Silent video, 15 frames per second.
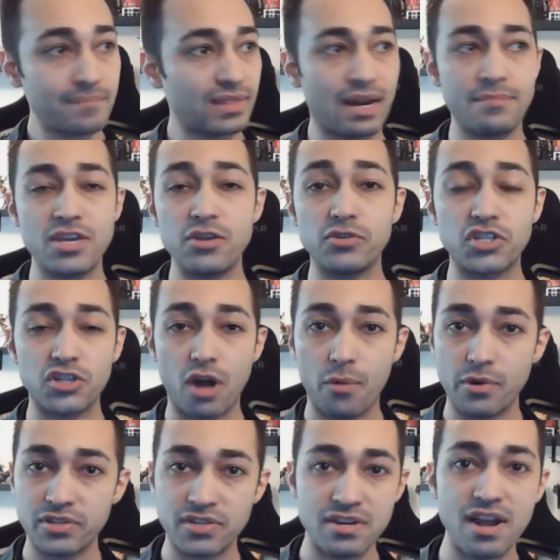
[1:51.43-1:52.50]
I'm a huge Star
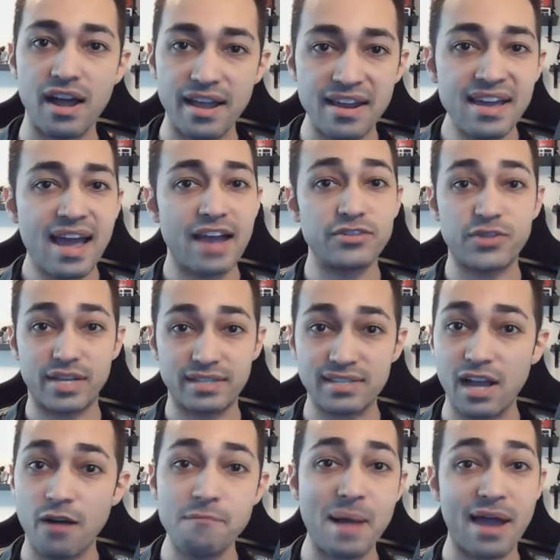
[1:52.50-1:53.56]
Wars nut, as you can
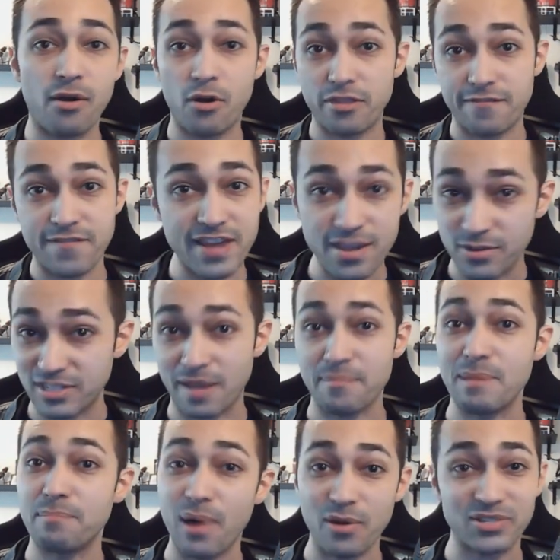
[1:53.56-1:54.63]
tell by all the videos I've
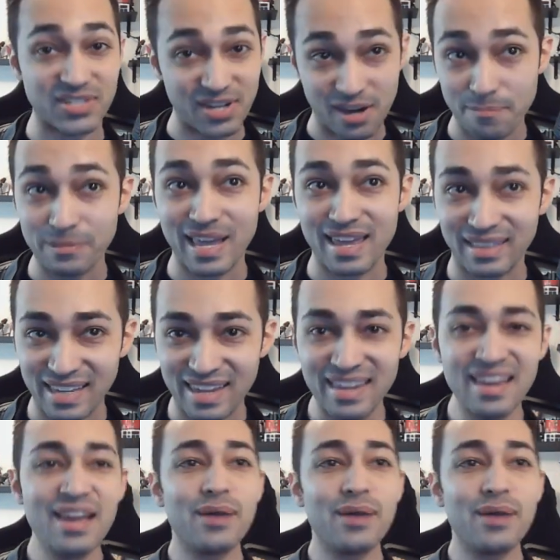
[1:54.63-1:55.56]
been posting up lately